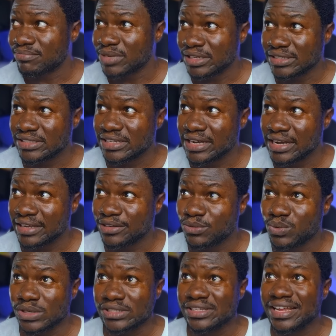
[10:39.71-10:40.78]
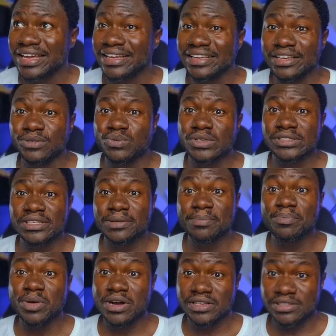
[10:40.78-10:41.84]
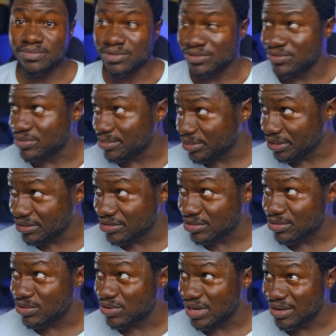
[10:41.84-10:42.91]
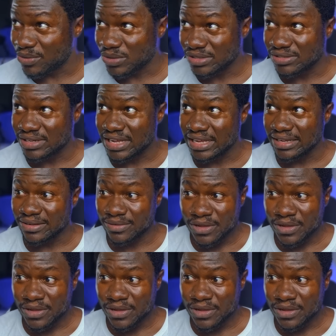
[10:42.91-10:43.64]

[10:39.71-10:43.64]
but it was like it was impossible for me. So I was like,